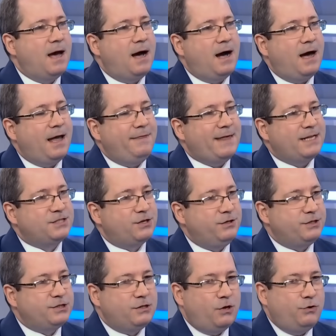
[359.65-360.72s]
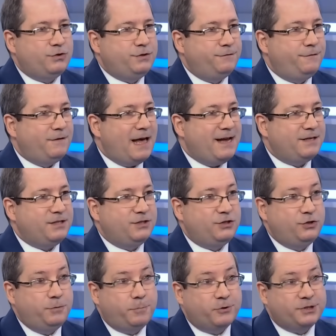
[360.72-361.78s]
And that's going to slow to flat to
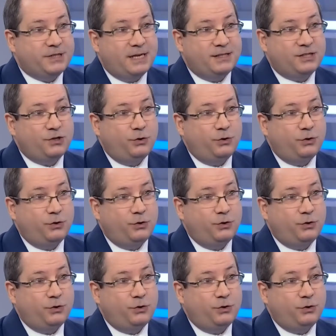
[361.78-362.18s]
2%.